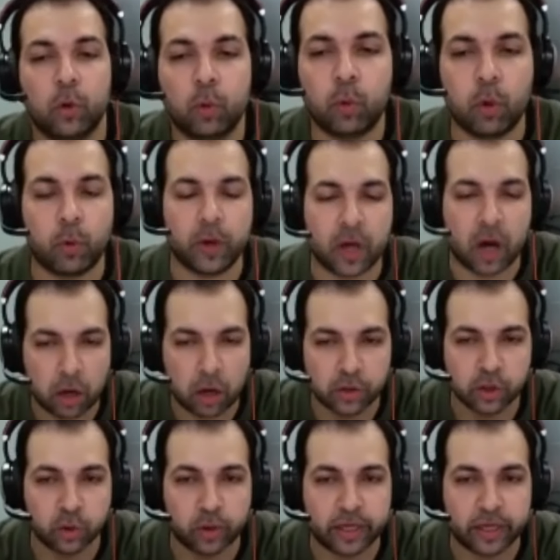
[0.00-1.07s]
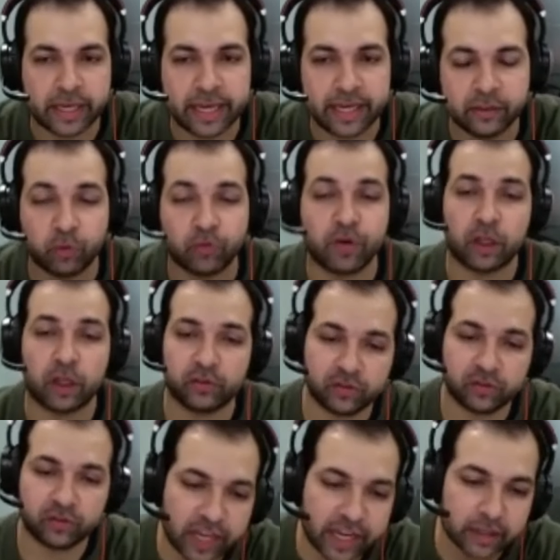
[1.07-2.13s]
what we are doing is we've got a
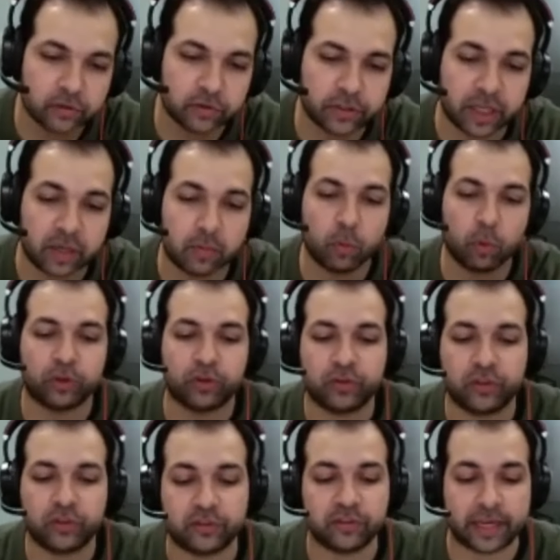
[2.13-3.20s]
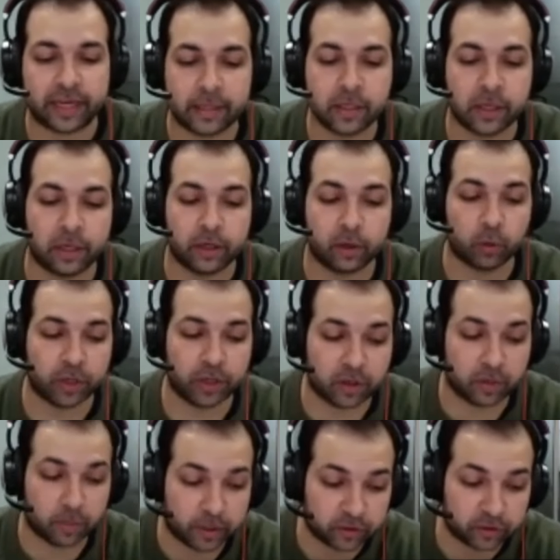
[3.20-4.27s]
sales team which sits internally within the
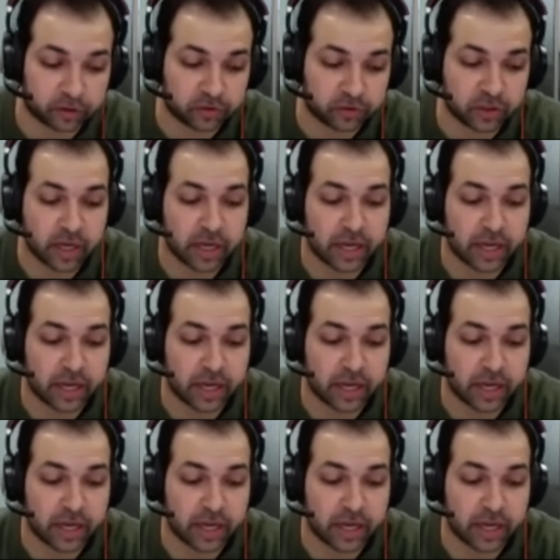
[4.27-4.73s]
business